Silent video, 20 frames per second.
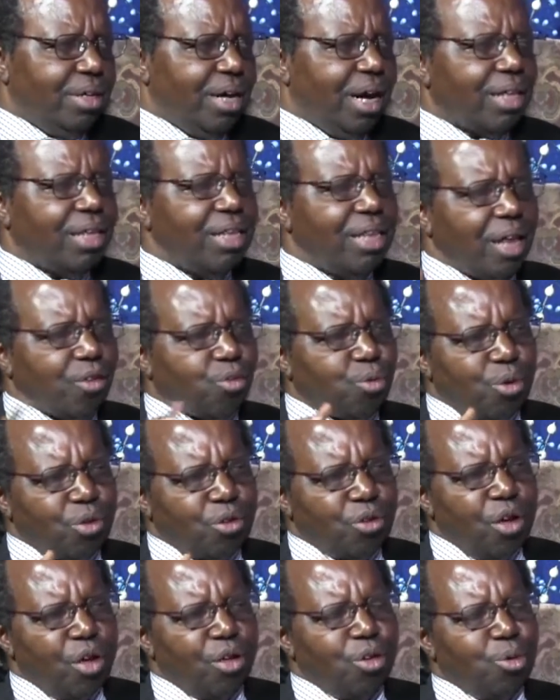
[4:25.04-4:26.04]
I think that's
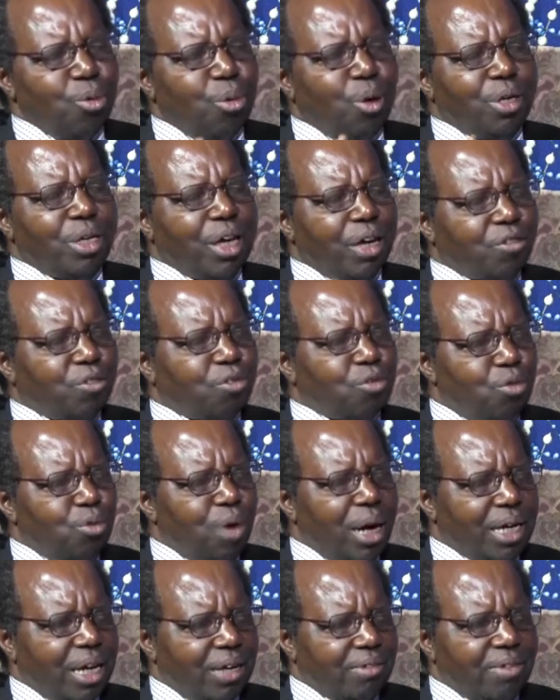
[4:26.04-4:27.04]
what you want us
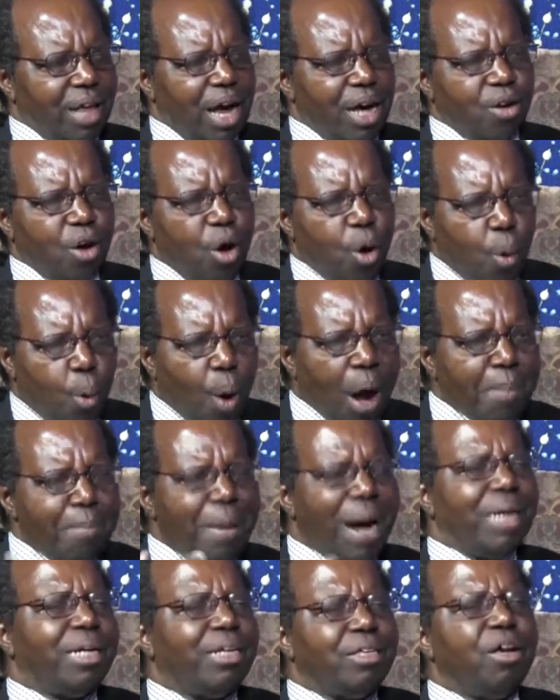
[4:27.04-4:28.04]
to understand. Why
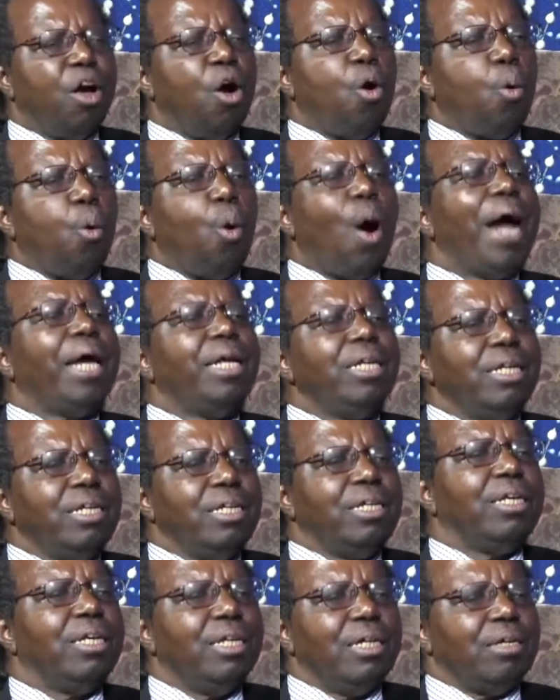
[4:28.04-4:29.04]
marriage? Why
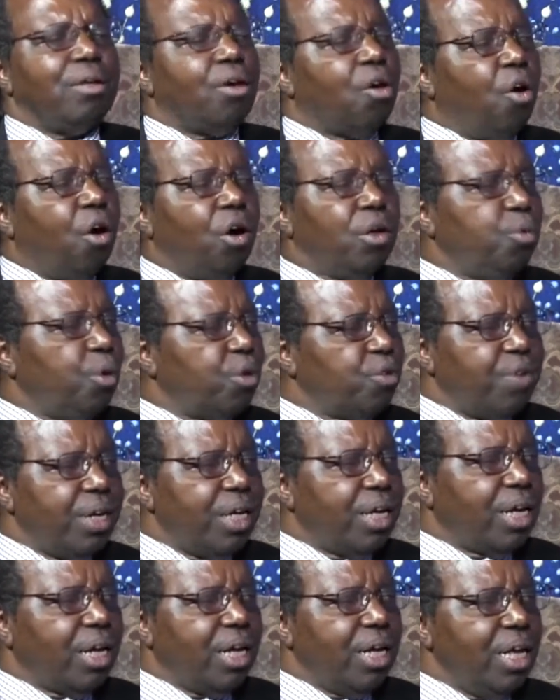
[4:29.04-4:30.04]
did God was
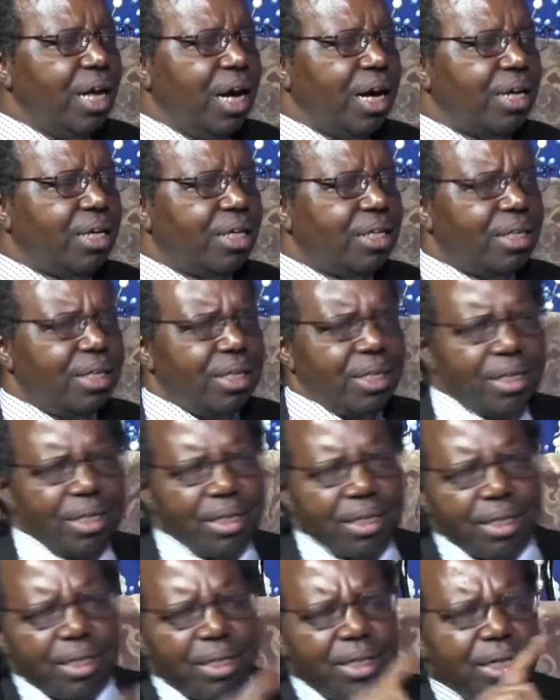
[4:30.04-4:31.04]
very clear.
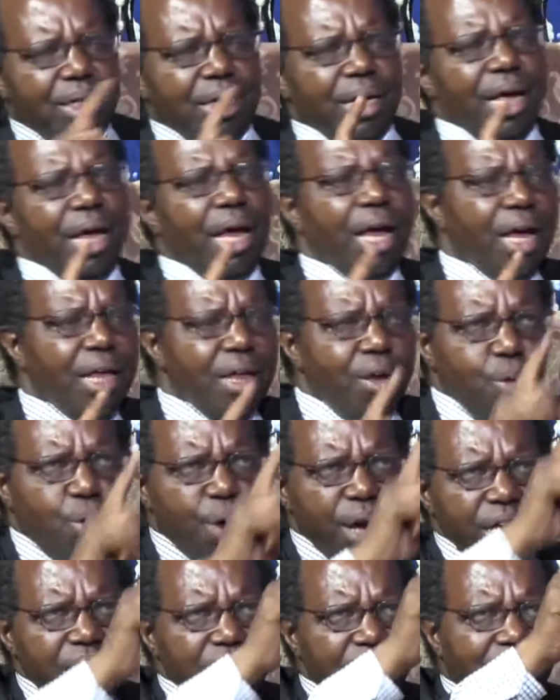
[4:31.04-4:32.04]

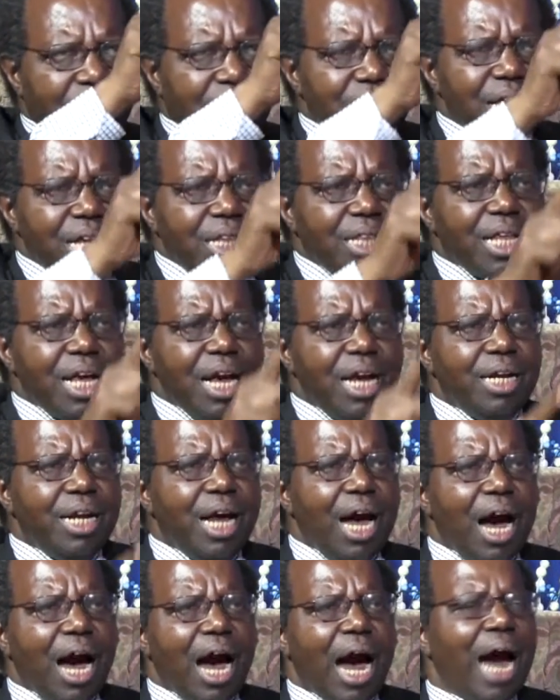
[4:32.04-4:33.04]
When he
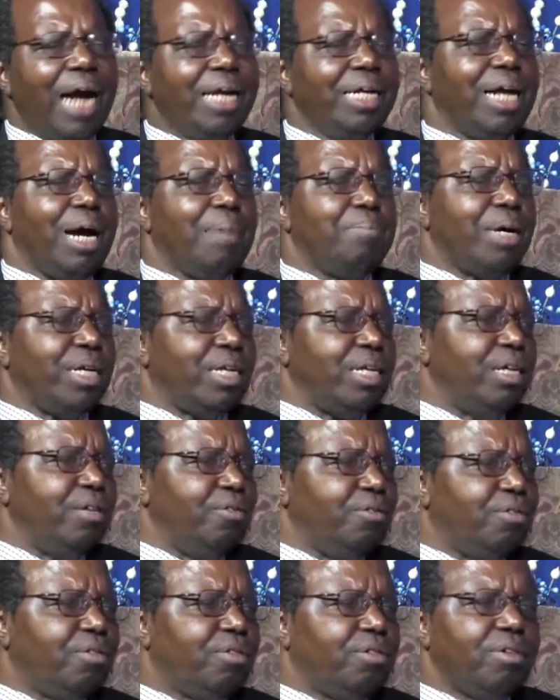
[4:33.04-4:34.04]
created Adam and
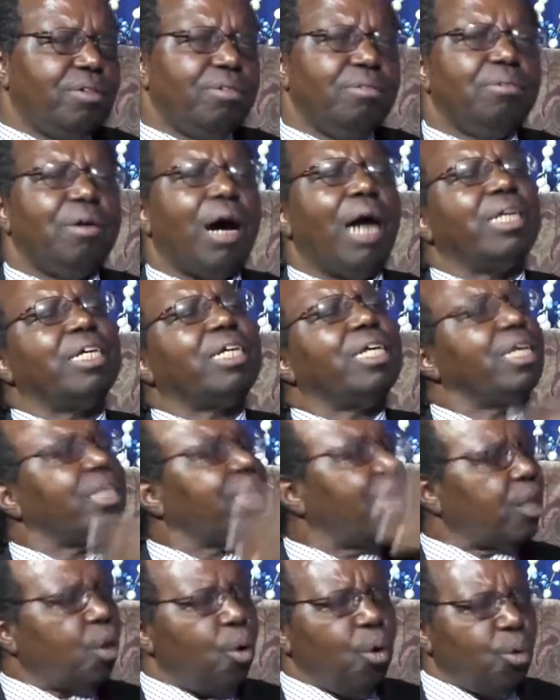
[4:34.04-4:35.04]
Eve, and
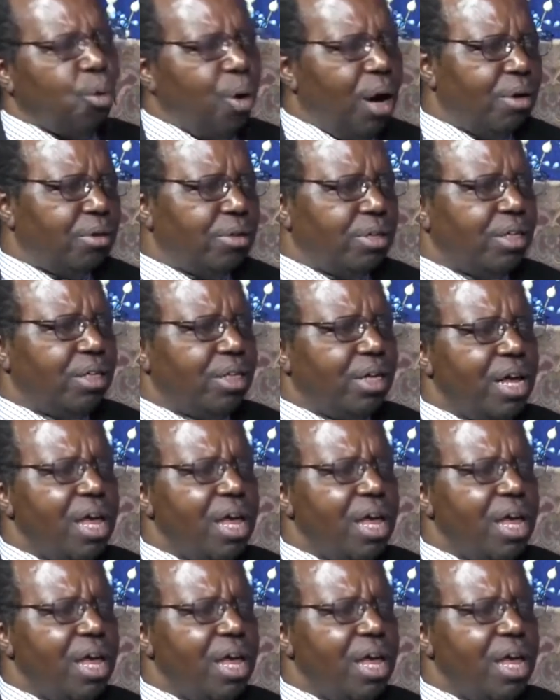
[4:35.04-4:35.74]
created the whole world,